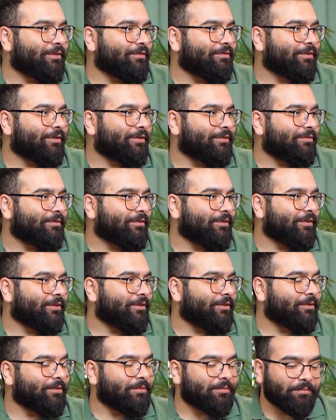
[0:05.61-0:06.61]
fit
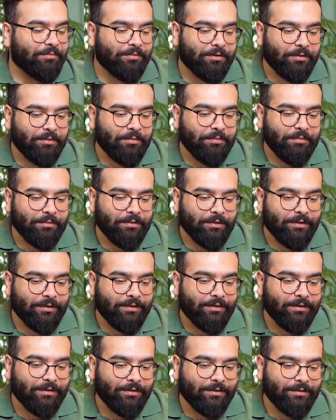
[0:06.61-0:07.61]
for,
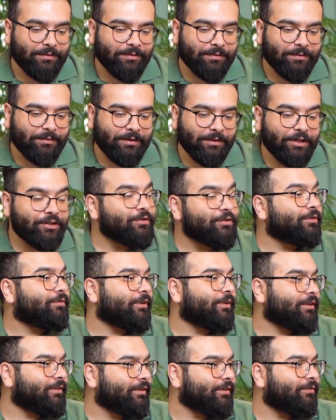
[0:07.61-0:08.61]
the
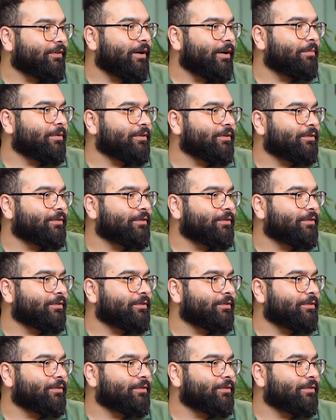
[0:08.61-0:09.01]
issues facing farmers